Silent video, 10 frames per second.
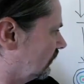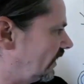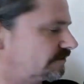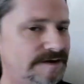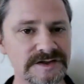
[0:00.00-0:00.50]

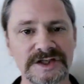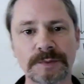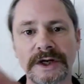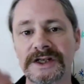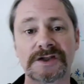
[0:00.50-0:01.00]
Like, for instance,
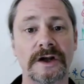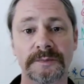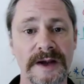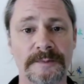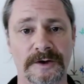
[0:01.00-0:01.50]
putting salt
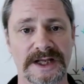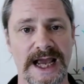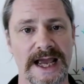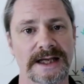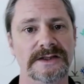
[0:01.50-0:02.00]
and pepper on
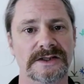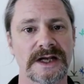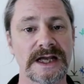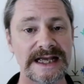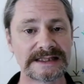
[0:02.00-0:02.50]
the eggs
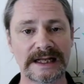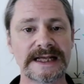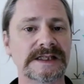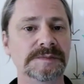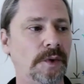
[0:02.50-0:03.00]
is
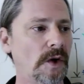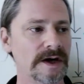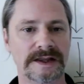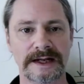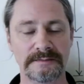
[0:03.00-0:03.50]
less
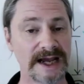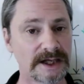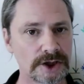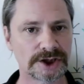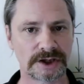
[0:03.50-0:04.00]
important than
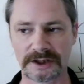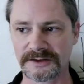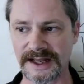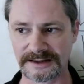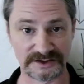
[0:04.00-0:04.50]
making sure
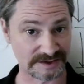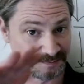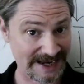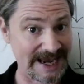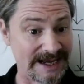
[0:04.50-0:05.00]
that there's a
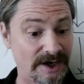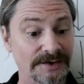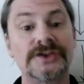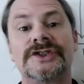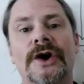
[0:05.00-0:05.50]
pan
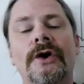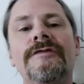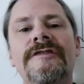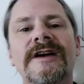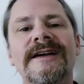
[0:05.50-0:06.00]
on the
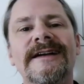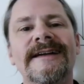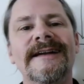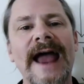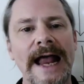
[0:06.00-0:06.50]
stove
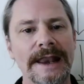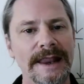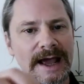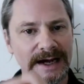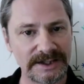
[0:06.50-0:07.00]
and
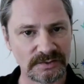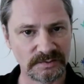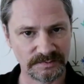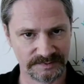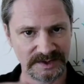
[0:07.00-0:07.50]
that it's
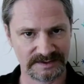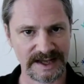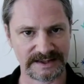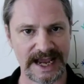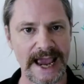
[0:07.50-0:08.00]

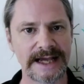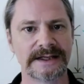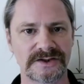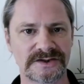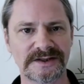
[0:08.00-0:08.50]
that the egg
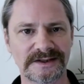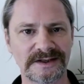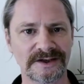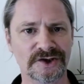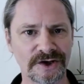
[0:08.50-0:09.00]
is
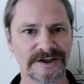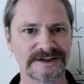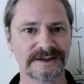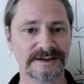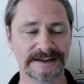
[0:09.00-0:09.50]

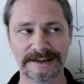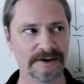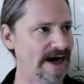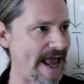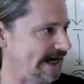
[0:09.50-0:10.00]
cooked. You know,
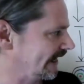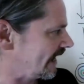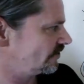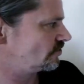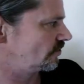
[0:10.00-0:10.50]
and, and
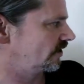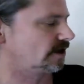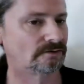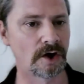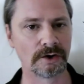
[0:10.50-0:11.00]
again, you do it in
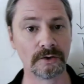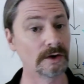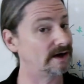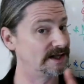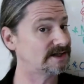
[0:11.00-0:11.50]
the wrong
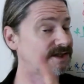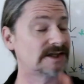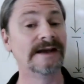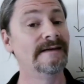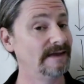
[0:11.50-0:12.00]
order. And this
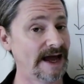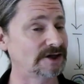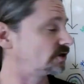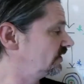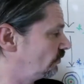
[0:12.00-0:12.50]
is
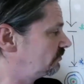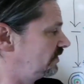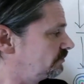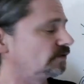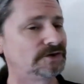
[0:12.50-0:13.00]
actually what
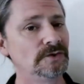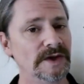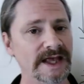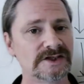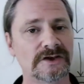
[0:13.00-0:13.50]
people do when
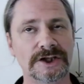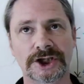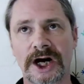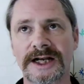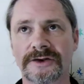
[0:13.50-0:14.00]
they start
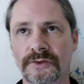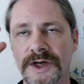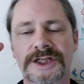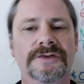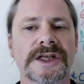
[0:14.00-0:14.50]
trying to
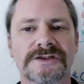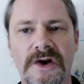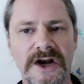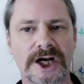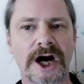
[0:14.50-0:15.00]
reach for this
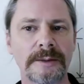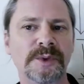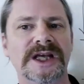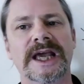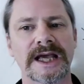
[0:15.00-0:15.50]
very
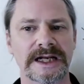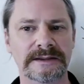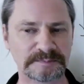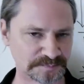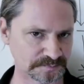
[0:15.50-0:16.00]
complicated